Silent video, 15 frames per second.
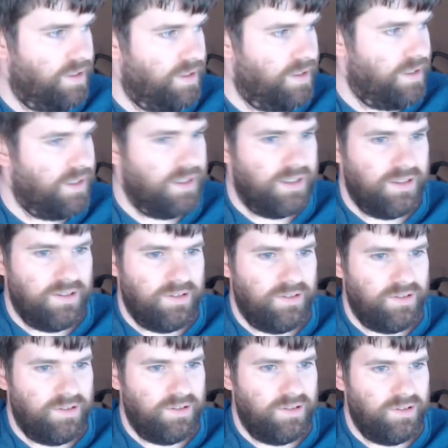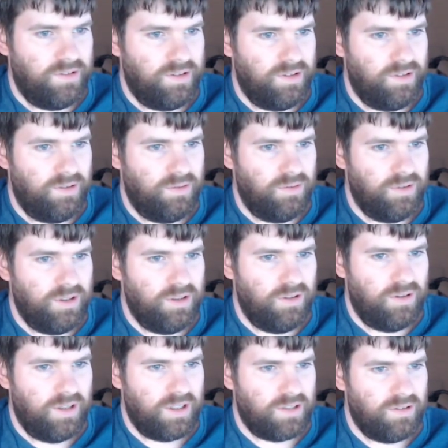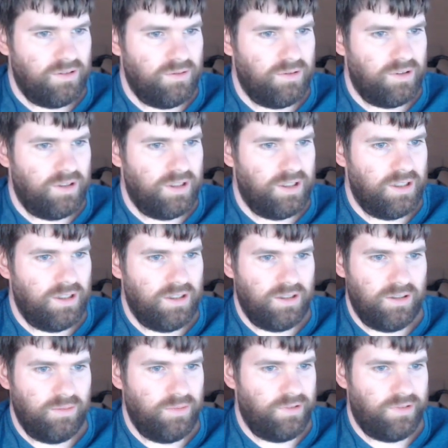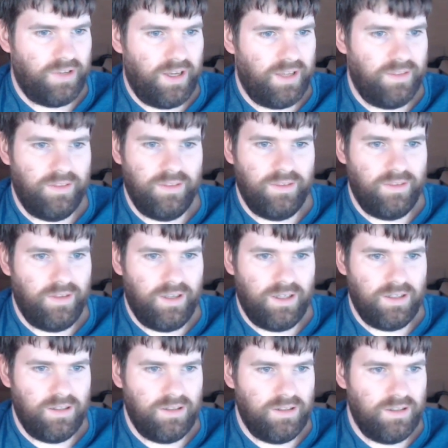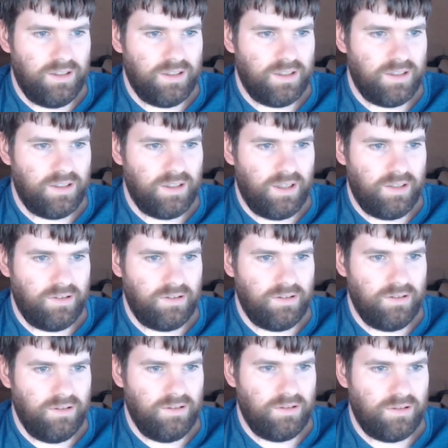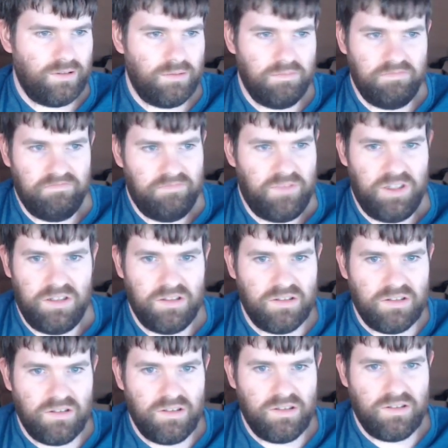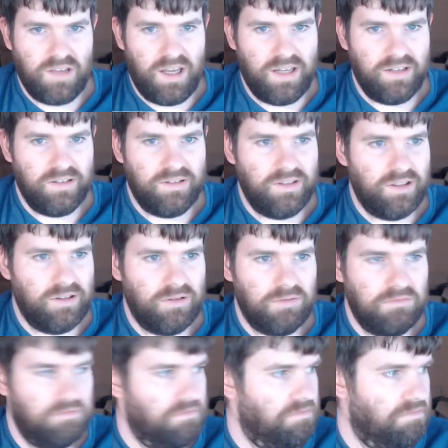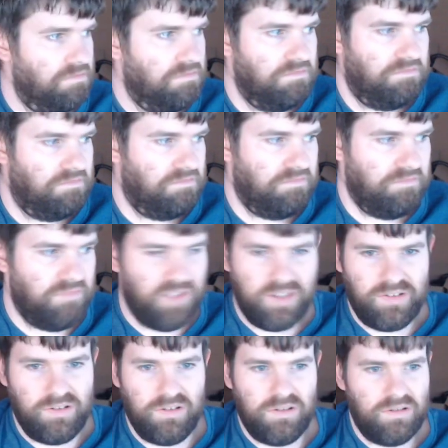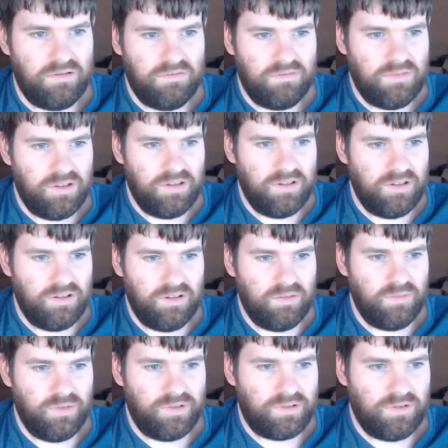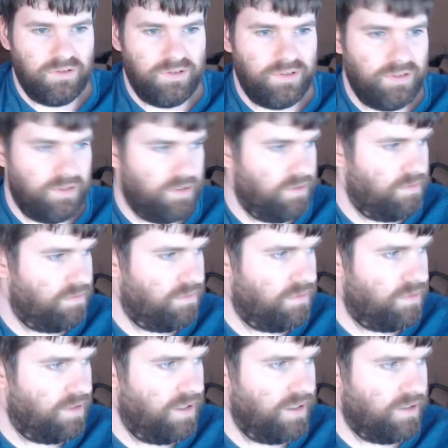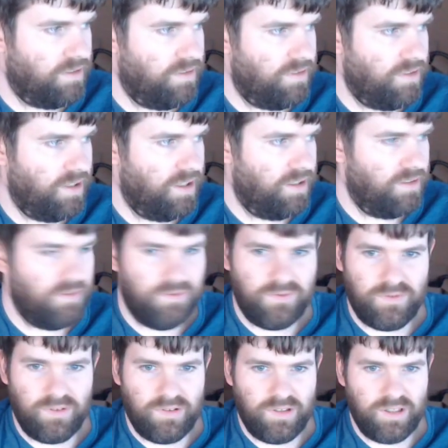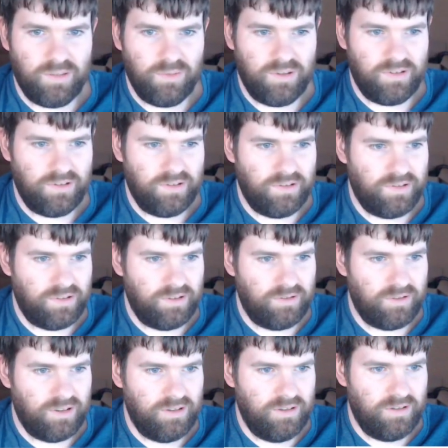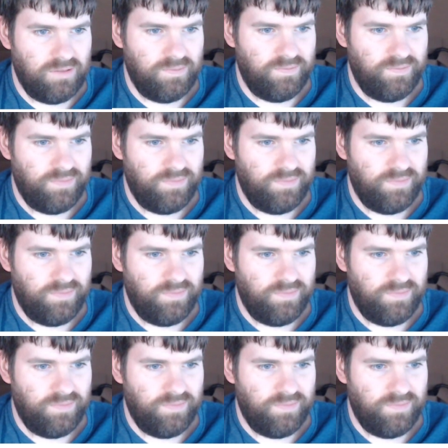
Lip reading: And there's a redirect URL, and I'm just adding that link as it is, and it's added now. And that's it. And then I'm just going to click save, the same as it is down here.